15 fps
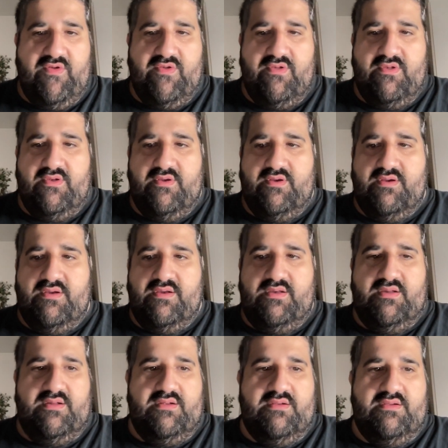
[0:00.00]

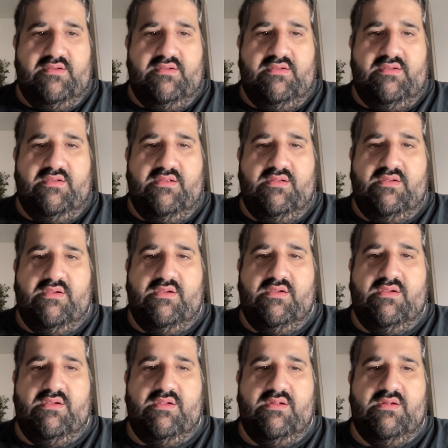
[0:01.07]

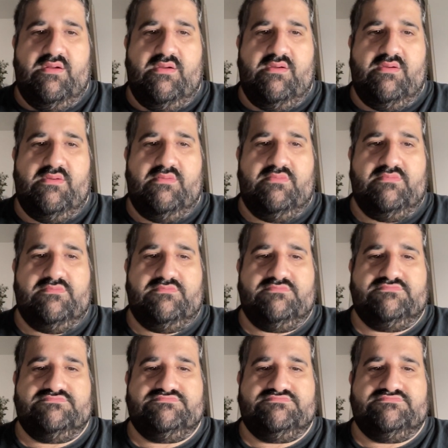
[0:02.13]
(silence)